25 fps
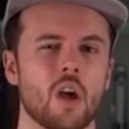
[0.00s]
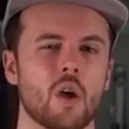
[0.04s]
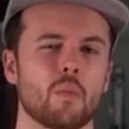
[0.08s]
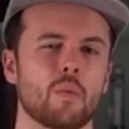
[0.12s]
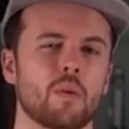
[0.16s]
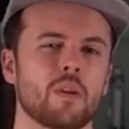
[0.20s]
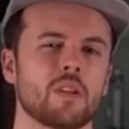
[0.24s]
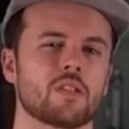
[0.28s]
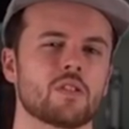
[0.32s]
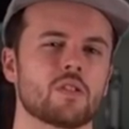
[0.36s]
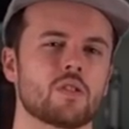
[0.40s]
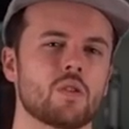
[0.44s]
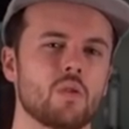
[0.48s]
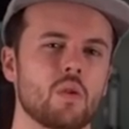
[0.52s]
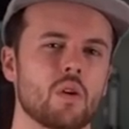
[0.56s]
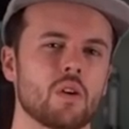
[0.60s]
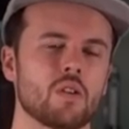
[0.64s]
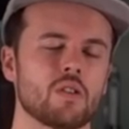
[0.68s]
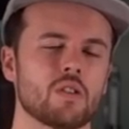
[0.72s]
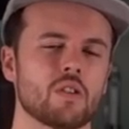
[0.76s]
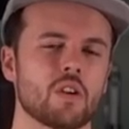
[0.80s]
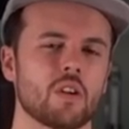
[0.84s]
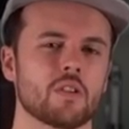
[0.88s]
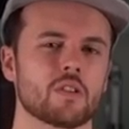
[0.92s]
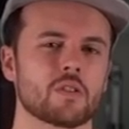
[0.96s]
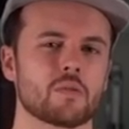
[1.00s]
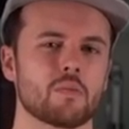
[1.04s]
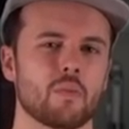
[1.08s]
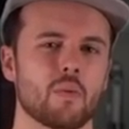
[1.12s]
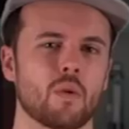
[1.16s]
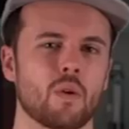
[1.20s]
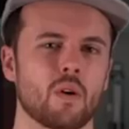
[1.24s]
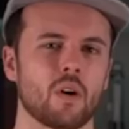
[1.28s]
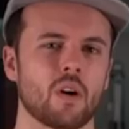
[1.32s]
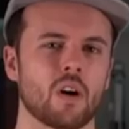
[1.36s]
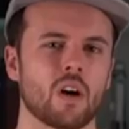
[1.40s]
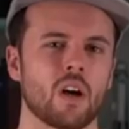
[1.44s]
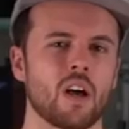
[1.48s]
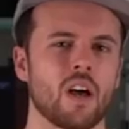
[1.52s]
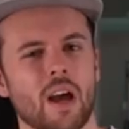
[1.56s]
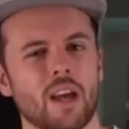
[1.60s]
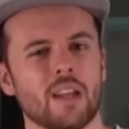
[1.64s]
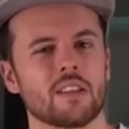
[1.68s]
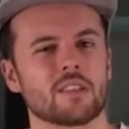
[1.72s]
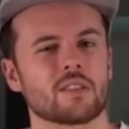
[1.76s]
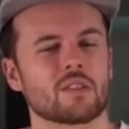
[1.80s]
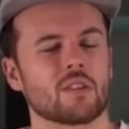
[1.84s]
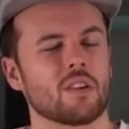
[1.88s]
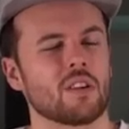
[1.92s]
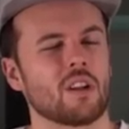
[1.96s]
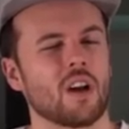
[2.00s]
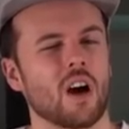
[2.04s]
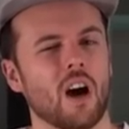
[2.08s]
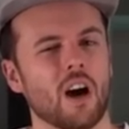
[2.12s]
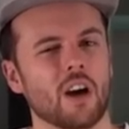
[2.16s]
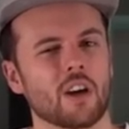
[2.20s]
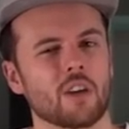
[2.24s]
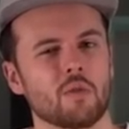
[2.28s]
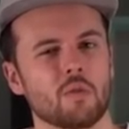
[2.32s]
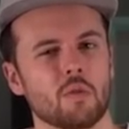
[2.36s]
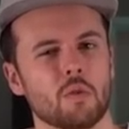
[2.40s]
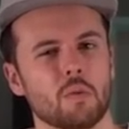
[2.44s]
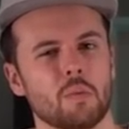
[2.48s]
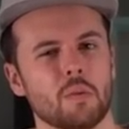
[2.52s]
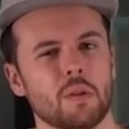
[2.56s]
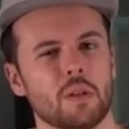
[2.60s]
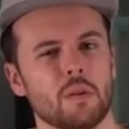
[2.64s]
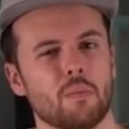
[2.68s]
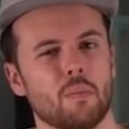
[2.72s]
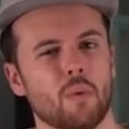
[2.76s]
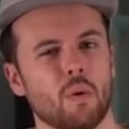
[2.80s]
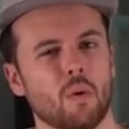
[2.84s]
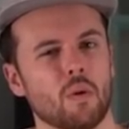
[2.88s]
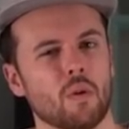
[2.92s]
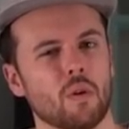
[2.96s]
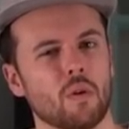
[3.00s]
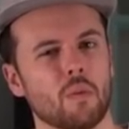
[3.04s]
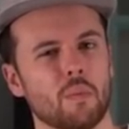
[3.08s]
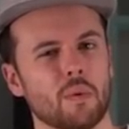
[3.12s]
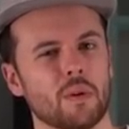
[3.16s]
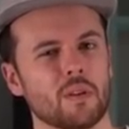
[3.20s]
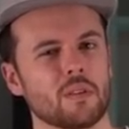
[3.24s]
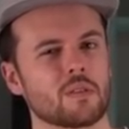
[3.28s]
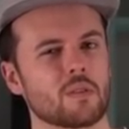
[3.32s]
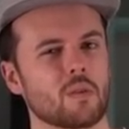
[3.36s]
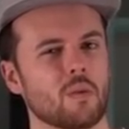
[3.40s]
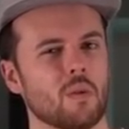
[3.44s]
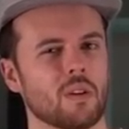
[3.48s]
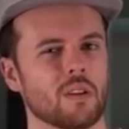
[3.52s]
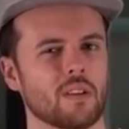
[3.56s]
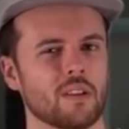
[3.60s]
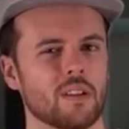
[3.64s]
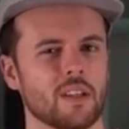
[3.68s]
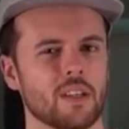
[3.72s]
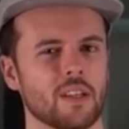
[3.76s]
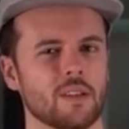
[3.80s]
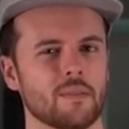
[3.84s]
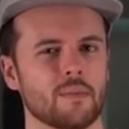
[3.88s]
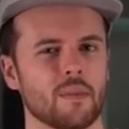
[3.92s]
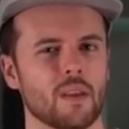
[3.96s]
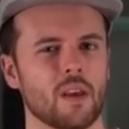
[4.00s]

but it's $200 more, and it's got an arguably poorer build quality.